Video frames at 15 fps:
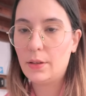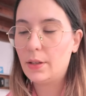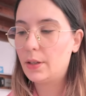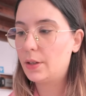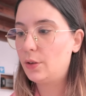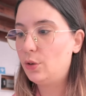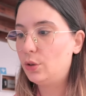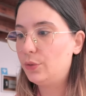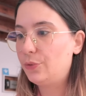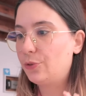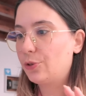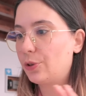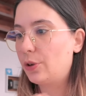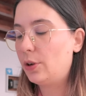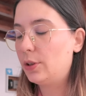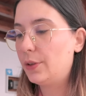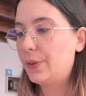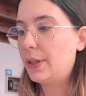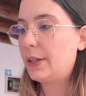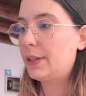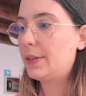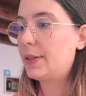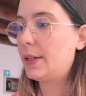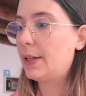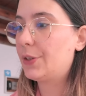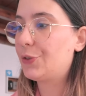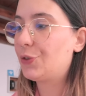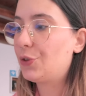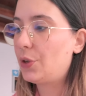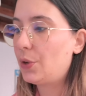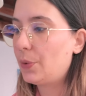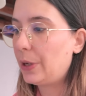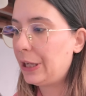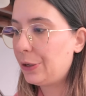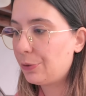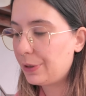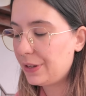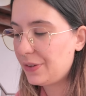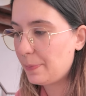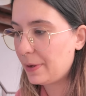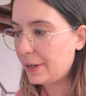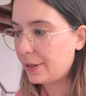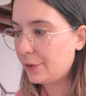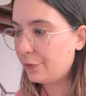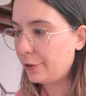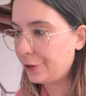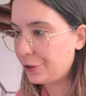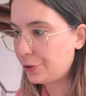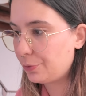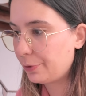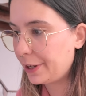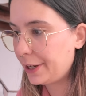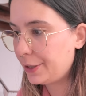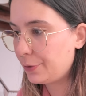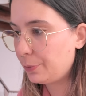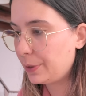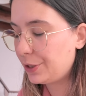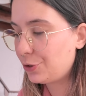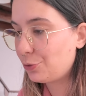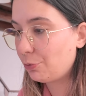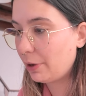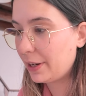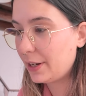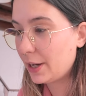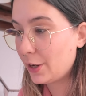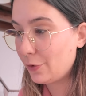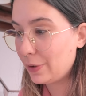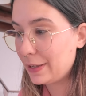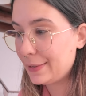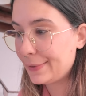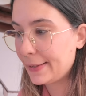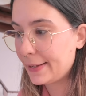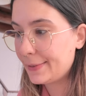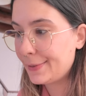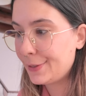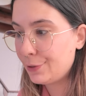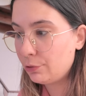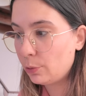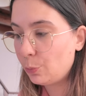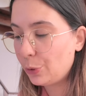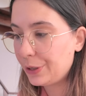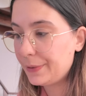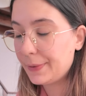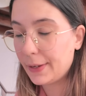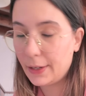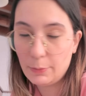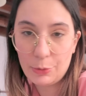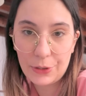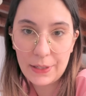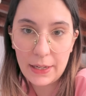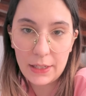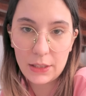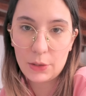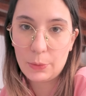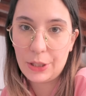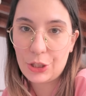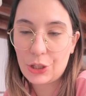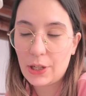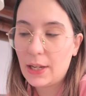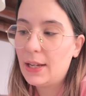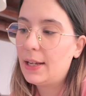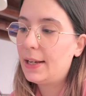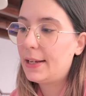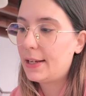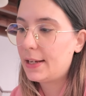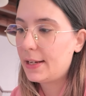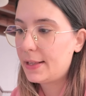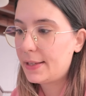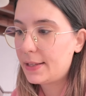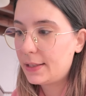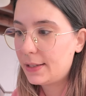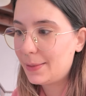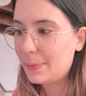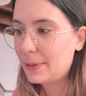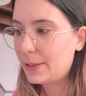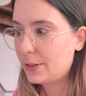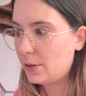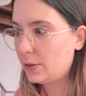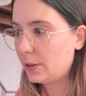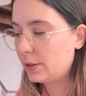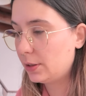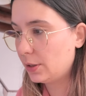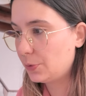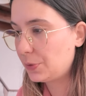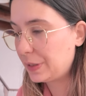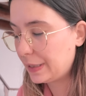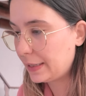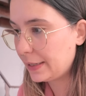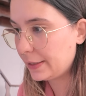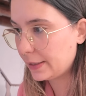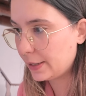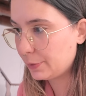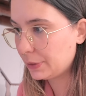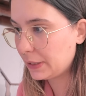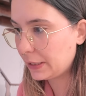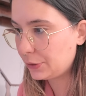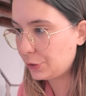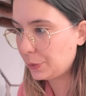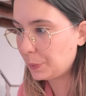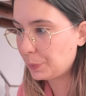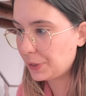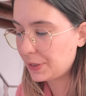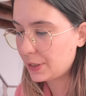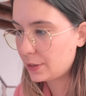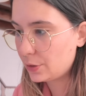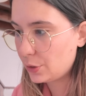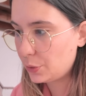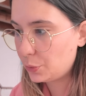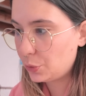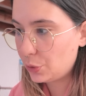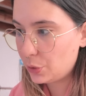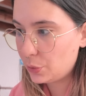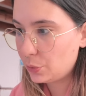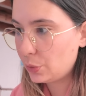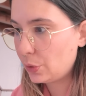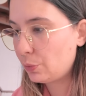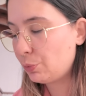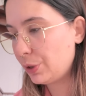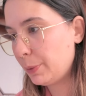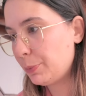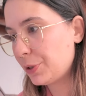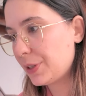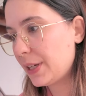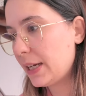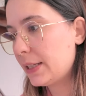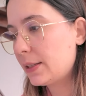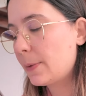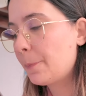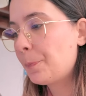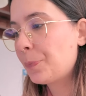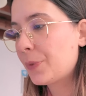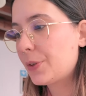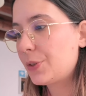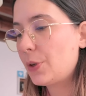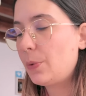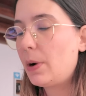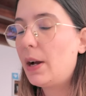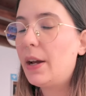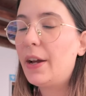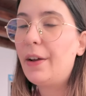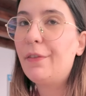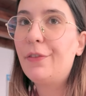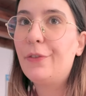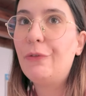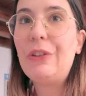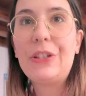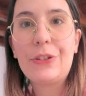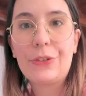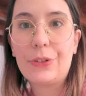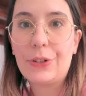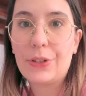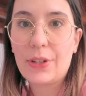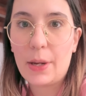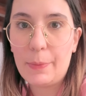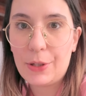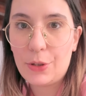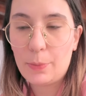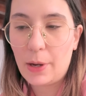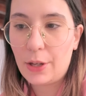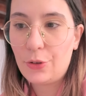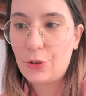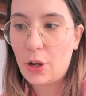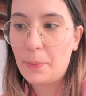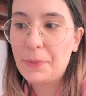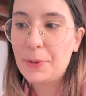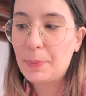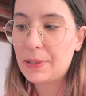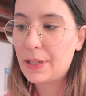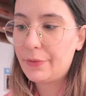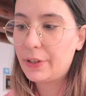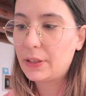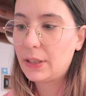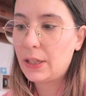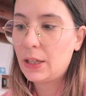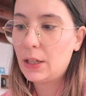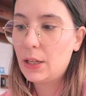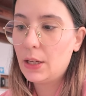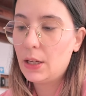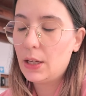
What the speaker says: The goal for all of this is to increase my conversion rate, which right now is at 0.9%, which it's a little bit on the low side. I would like to increase it to 2 to 3%. So I have visitors coming to my shop specifically,